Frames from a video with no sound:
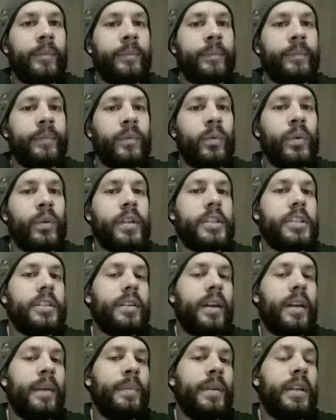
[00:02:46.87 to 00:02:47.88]
Which,
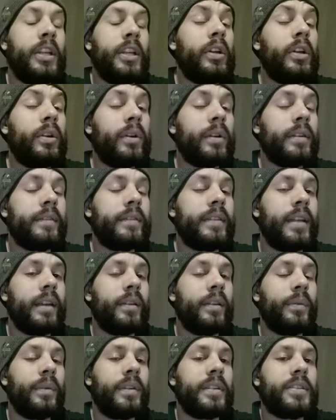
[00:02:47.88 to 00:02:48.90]
I mean, he could have
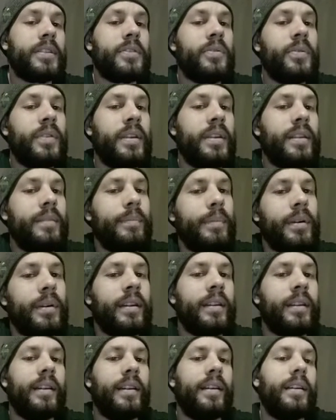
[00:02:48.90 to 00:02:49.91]
taken with his queen,
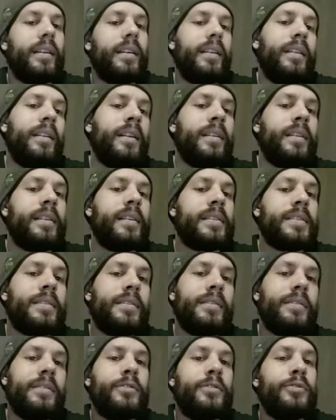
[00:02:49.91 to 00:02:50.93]
but that
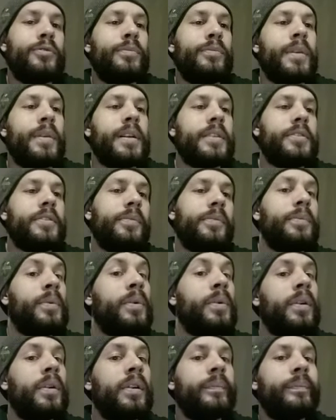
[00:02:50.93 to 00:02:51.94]
doesn't do much
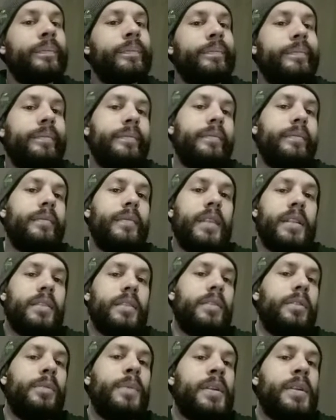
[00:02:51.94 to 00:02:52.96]
for
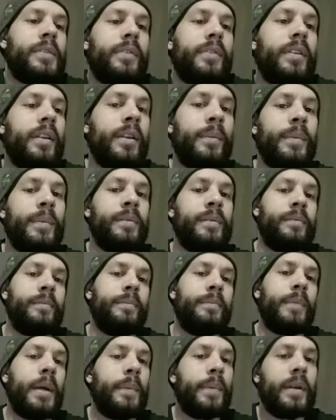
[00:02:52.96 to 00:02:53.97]
him, and
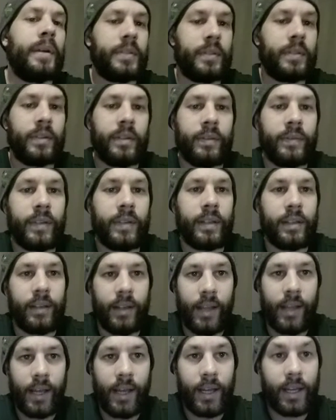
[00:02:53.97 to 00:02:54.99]
my pawns are all defended.
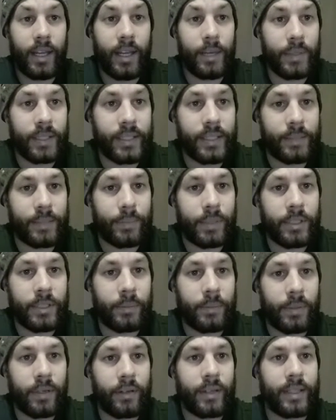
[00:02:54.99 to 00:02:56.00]
He brings his
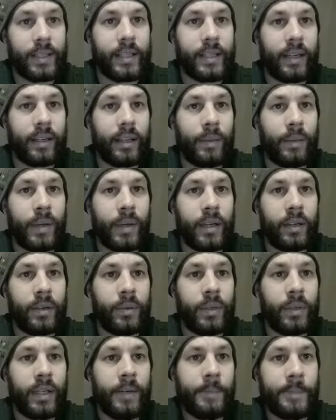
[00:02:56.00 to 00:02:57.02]
bishop out, attacking my
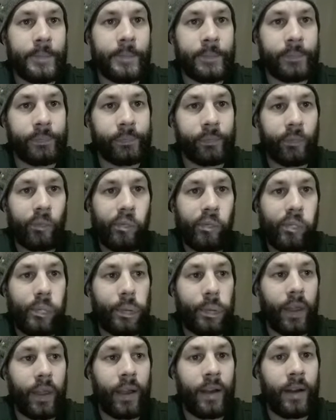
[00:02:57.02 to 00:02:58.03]
queen.
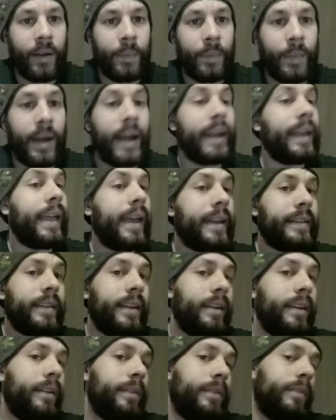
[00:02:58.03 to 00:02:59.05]
I can't
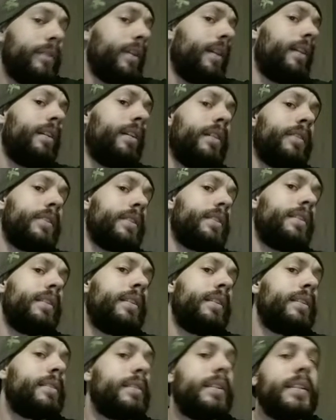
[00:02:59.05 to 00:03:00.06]
take, right, obviously,
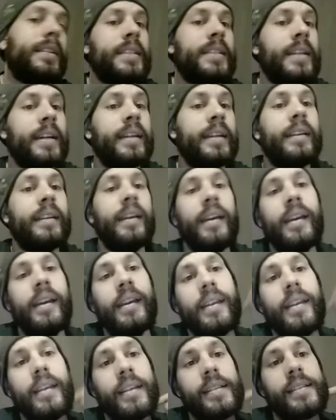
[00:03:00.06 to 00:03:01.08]
because his knight is